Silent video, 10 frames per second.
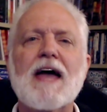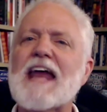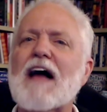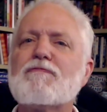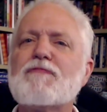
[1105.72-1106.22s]

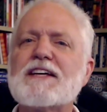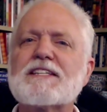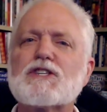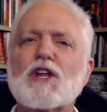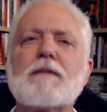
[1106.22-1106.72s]
Now, this
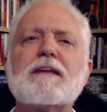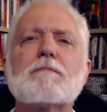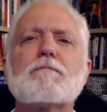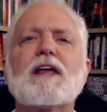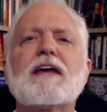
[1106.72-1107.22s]
is the
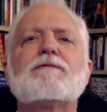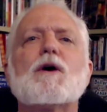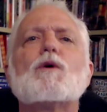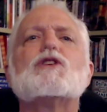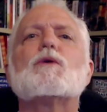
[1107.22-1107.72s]
limiting belief
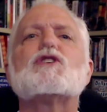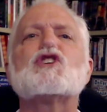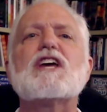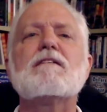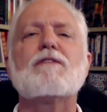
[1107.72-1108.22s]
that when you
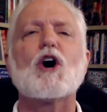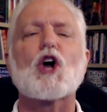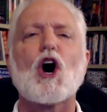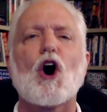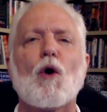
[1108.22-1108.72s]
achieve a
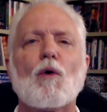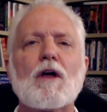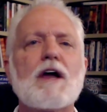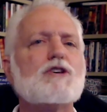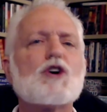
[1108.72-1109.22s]
goal,
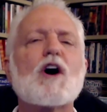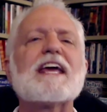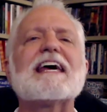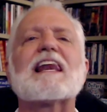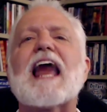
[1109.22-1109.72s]
you're going to
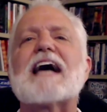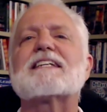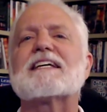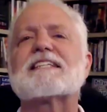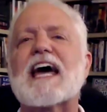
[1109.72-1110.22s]
get
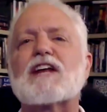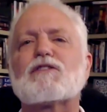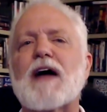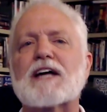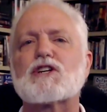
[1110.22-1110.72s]
lasting
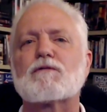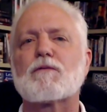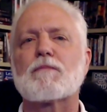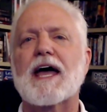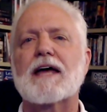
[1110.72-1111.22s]
satisfaction
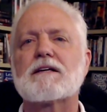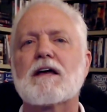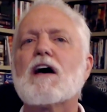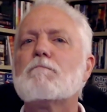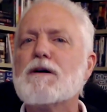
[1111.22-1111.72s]
from that.
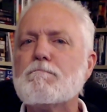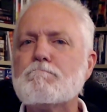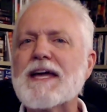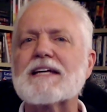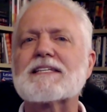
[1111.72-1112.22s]
But
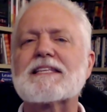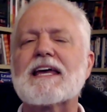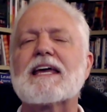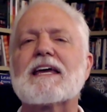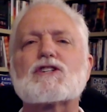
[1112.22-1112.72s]
biggest
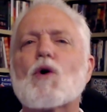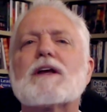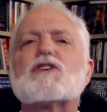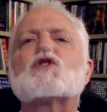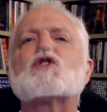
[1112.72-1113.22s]
thinking is
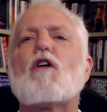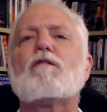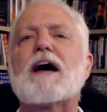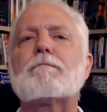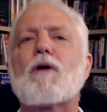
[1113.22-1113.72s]
going to solve
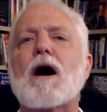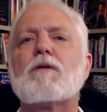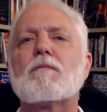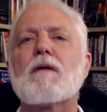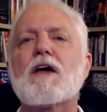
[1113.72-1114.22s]
that
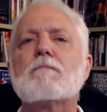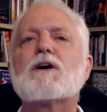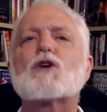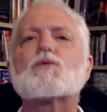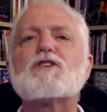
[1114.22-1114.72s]
problem
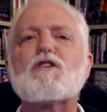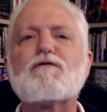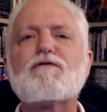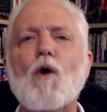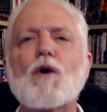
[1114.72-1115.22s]
because when you're
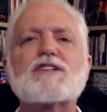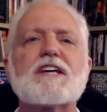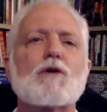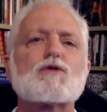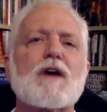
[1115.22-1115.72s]

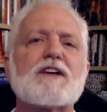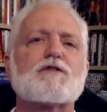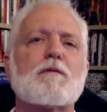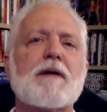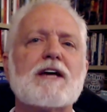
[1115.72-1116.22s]
focusing on
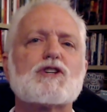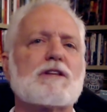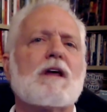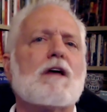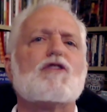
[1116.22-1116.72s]

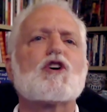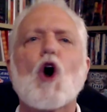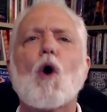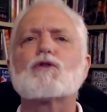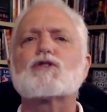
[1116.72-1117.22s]
transformation, the
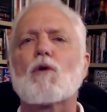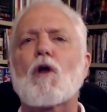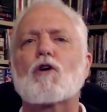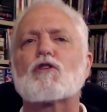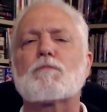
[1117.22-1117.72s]
goal is no
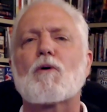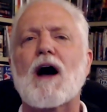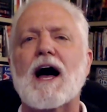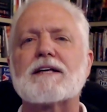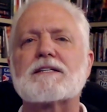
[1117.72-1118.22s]
longer the
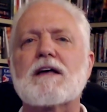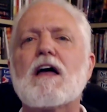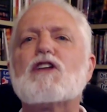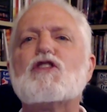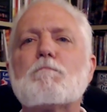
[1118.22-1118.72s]
prize.
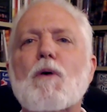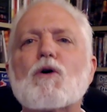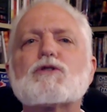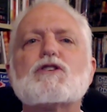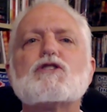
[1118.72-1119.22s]
The
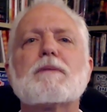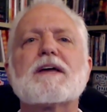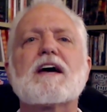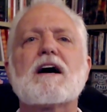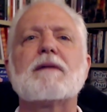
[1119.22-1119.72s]
person you're
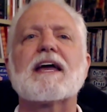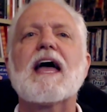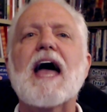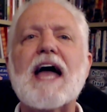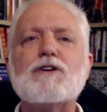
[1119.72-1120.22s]
becoming
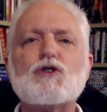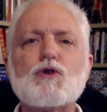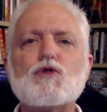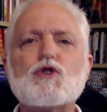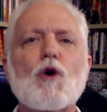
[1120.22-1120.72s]
as
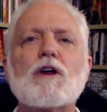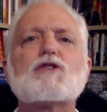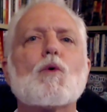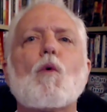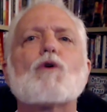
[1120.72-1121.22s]
you journey
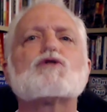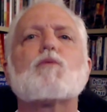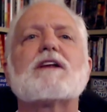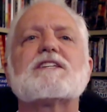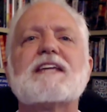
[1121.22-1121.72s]
towards
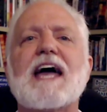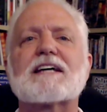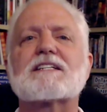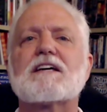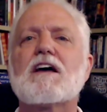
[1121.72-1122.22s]
what's
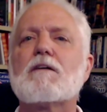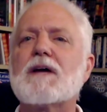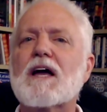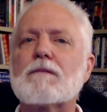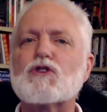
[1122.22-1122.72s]
next
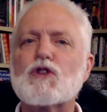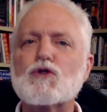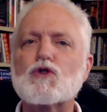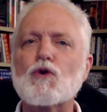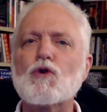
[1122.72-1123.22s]
becomes the
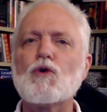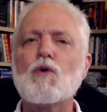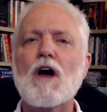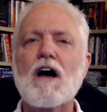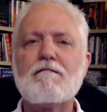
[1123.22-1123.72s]

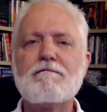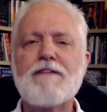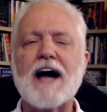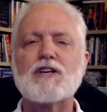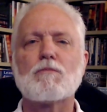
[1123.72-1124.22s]
true
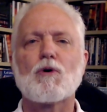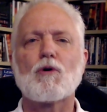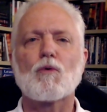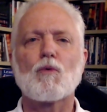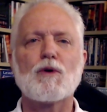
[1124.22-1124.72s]

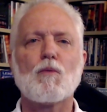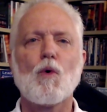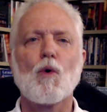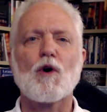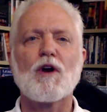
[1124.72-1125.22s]
valuable
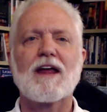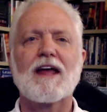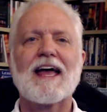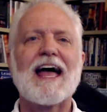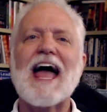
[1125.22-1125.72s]
reward.
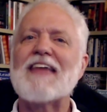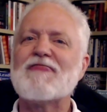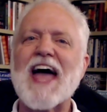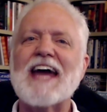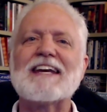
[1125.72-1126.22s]

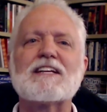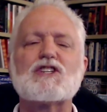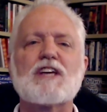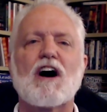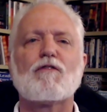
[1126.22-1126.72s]
And that in
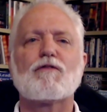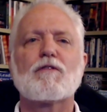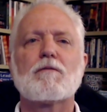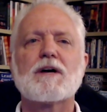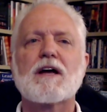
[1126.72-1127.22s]
itself
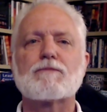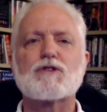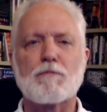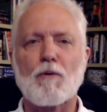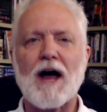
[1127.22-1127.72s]
becomes
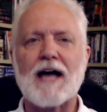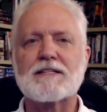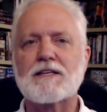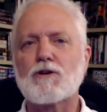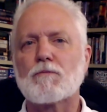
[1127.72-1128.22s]
the
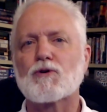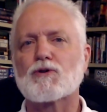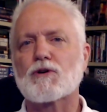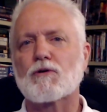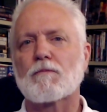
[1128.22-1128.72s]
prize that you
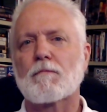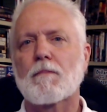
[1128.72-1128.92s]
pursue.